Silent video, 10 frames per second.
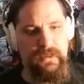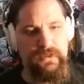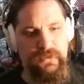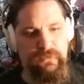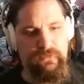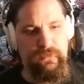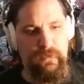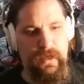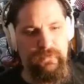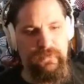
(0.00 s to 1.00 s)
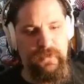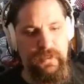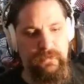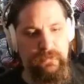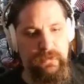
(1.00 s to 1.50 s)
just from what I've
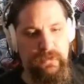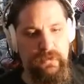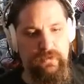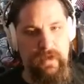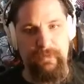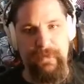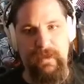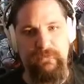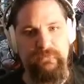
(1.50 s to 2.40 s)
seen. Grab that